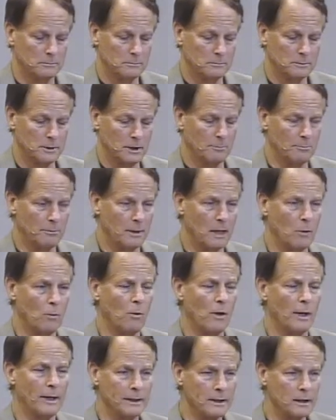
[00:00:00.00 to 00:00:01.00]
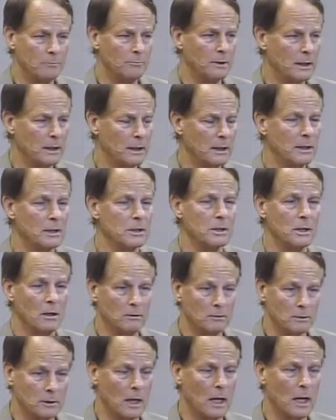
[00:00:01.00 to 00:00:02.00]
and by wanting to be his
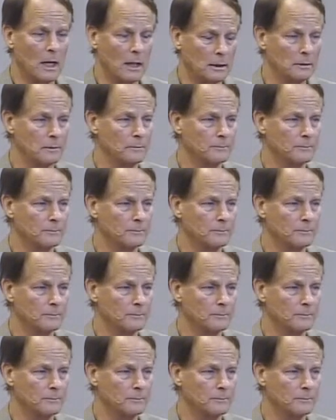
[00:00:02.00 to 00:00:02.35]
own God.